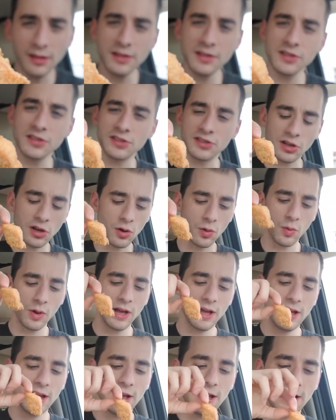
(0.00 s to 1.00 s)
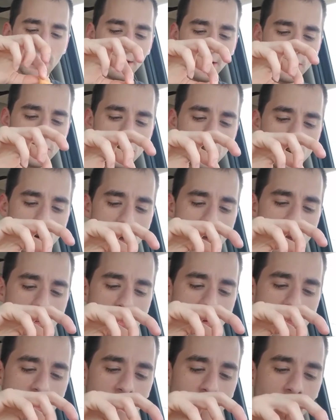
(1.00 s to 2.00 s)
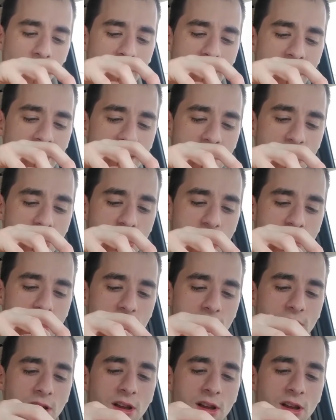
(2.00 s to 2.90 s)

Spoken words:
So let's try it with the ranch.